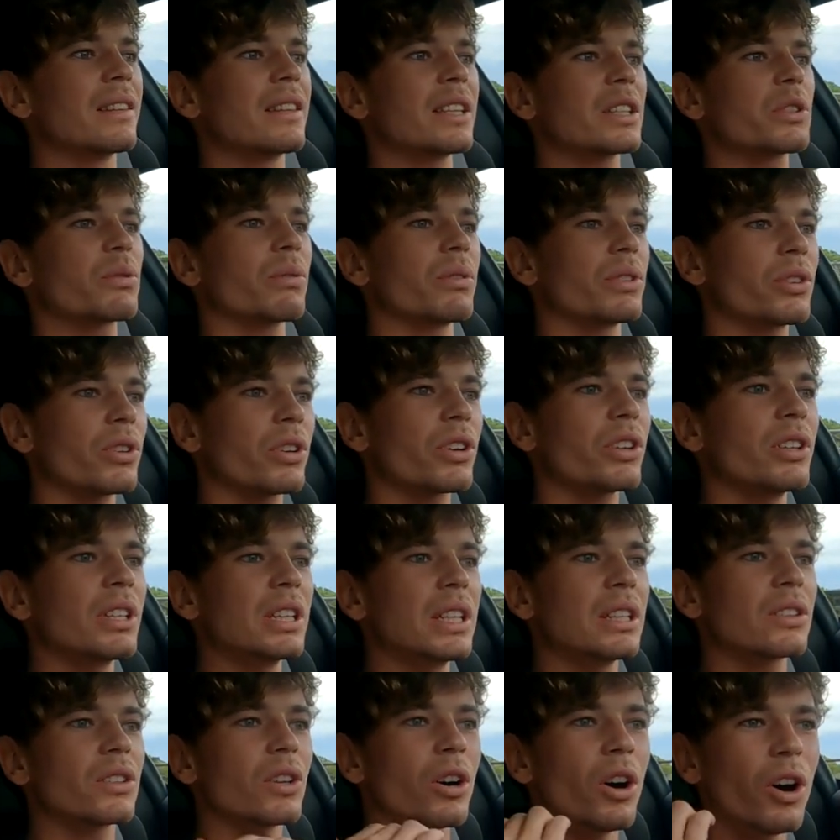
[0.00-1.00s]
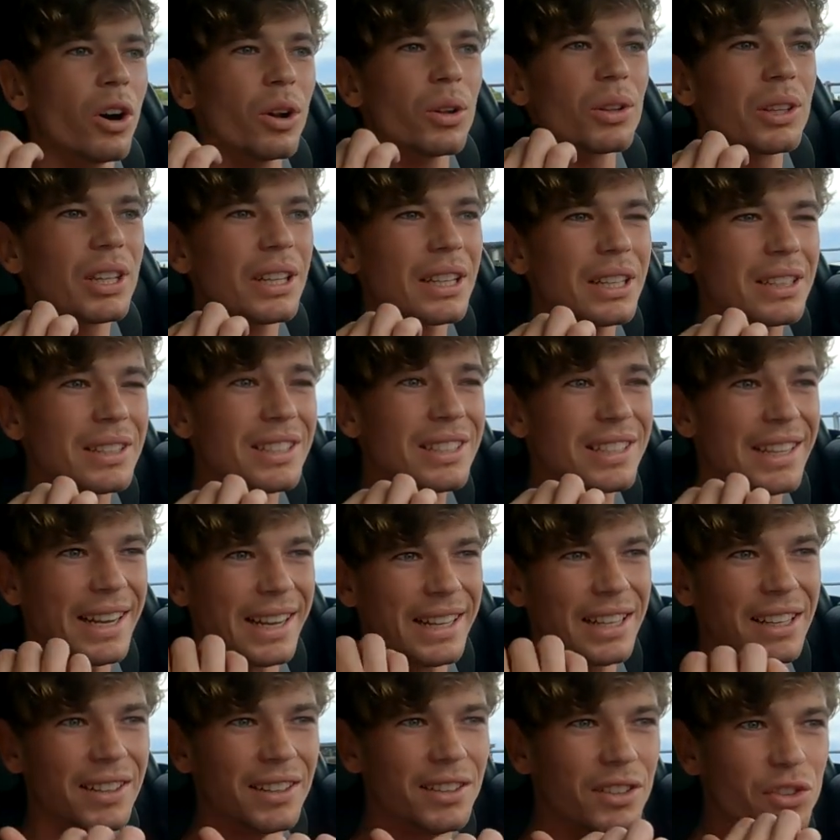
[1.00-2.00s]
This one, you're gonna need to hold it in
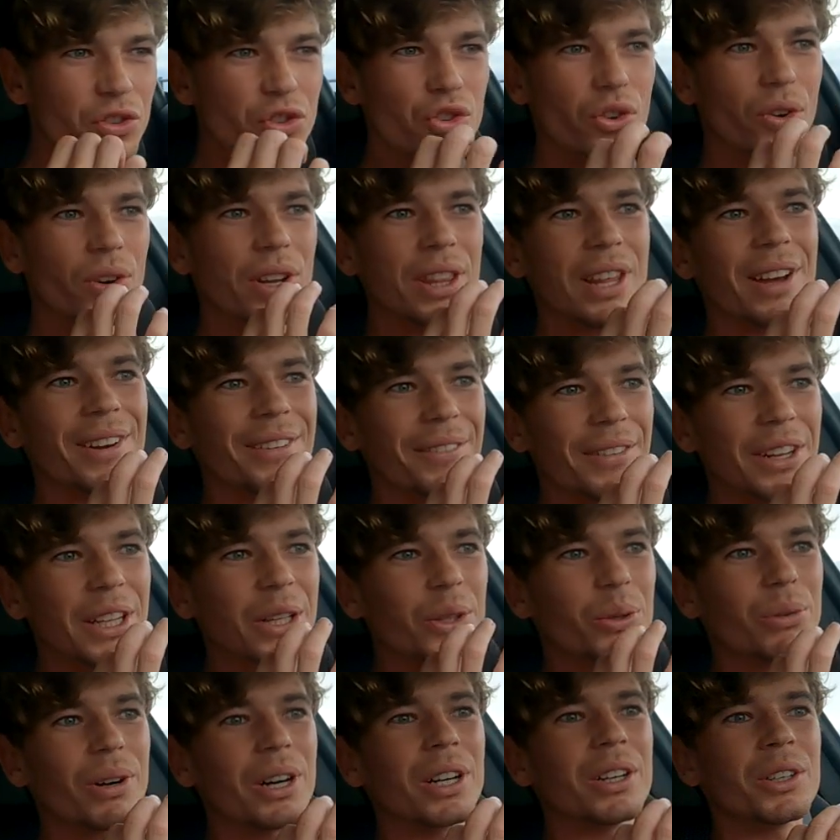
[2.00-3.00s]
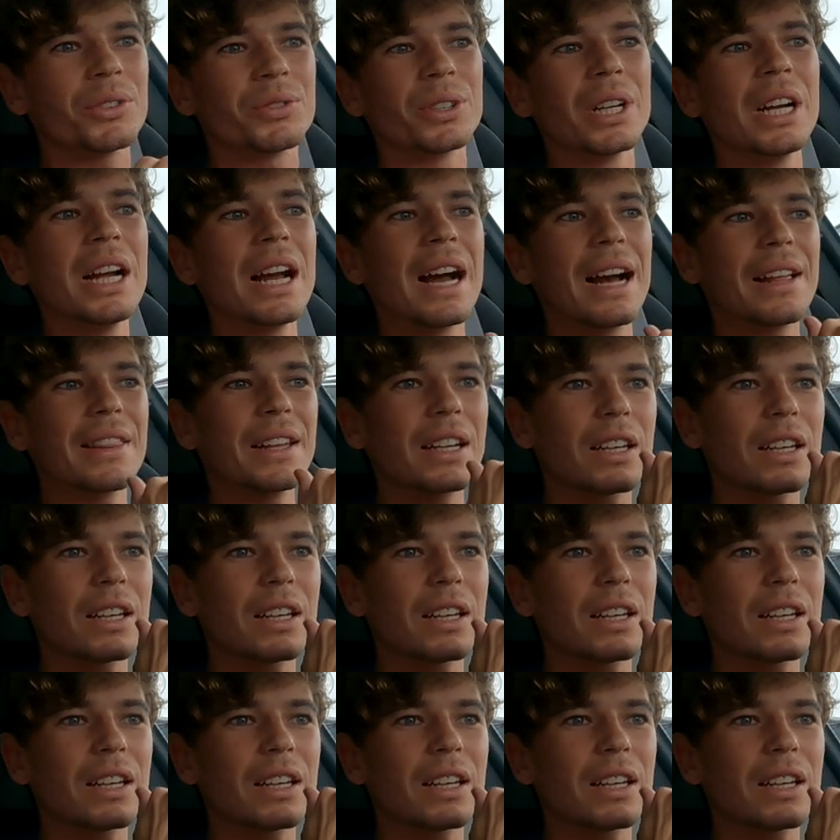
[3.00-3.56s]
second, enjoy that V12,